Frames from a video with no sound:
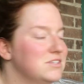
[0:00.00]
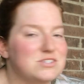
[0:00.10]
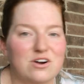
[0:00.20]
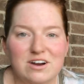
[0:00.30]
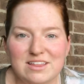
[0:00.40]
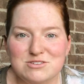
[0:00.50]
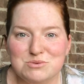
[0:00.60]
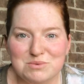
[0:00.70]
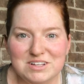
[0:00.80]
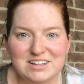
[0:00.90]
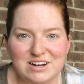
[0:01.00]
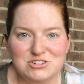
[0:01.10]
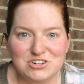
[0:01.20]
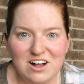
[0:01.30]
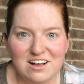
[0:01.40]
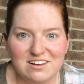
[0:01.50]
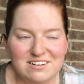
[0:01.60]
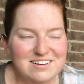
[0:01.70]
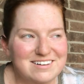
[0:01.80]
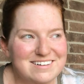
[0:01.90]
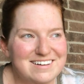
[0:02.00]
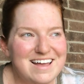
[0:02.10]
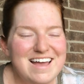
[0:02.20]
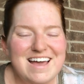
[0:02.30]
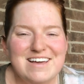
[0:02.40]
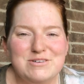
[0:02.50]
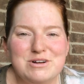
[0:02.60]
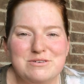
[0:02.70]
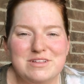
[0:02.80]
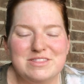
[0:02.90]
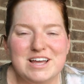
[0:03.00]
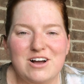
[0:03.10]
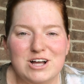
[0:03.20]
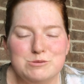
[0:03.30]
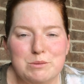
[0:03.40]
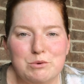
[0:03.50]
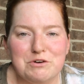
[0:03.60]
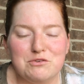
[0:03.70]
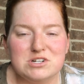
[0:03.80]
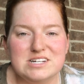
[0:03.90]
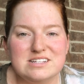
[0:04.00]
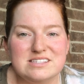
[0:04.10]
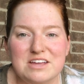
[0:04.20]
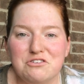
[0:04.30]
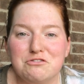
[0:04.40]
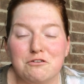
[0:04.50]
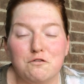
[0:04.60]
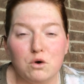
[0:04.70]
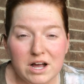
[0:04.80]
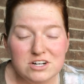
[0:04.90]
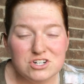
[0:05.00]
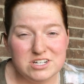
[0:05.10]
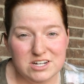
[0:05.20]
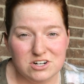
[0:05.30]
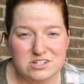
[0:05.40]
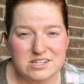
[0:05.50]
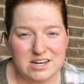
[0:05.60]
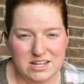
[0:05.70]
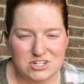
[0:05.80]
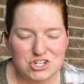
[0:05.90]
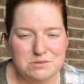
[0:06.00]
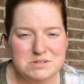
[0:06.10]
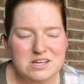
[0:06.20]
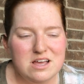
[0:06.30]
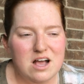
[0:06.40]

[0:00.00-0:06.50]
Sorry, that was a really loud truck. That God's people were forced into slavery for 400 years in Egypt,